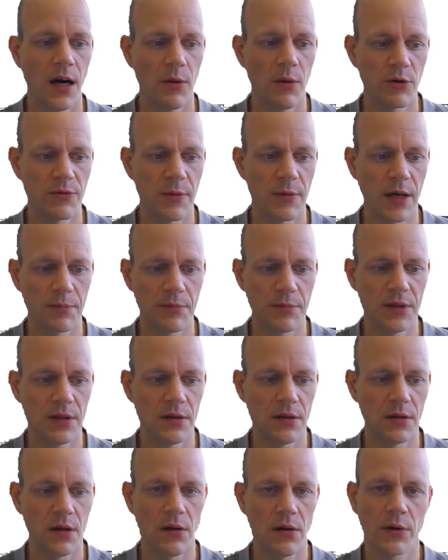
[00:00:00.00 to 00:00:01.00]
which might
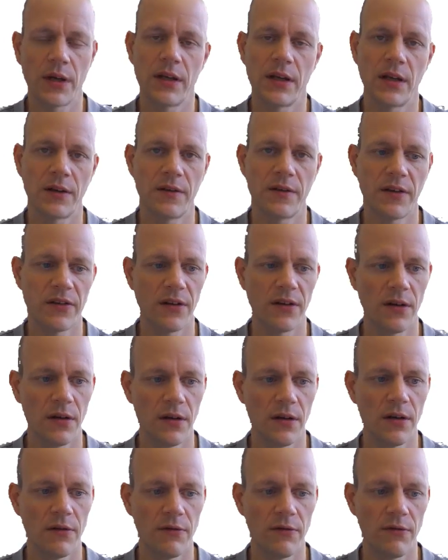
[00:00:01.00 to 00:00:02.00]
be looking like this
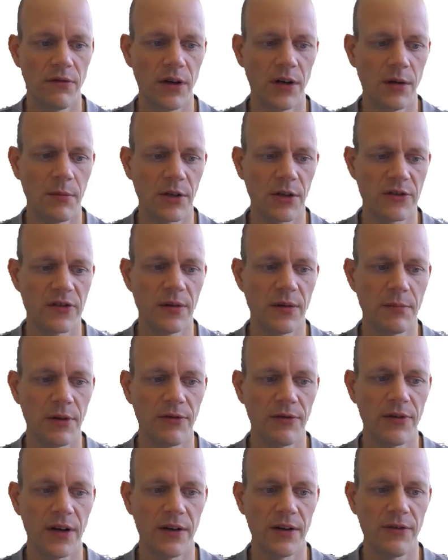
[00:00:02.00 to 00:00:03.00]
in a very much
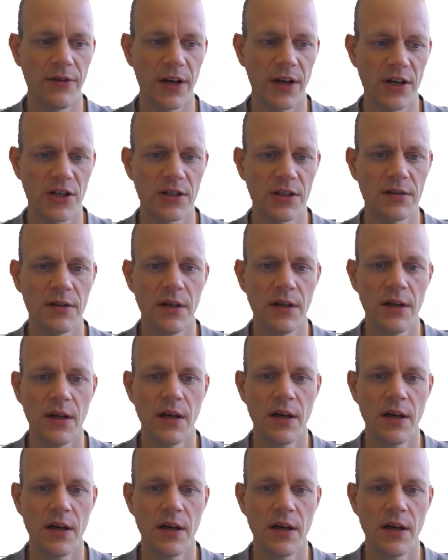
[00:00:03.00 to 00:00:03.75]
simplified fashion.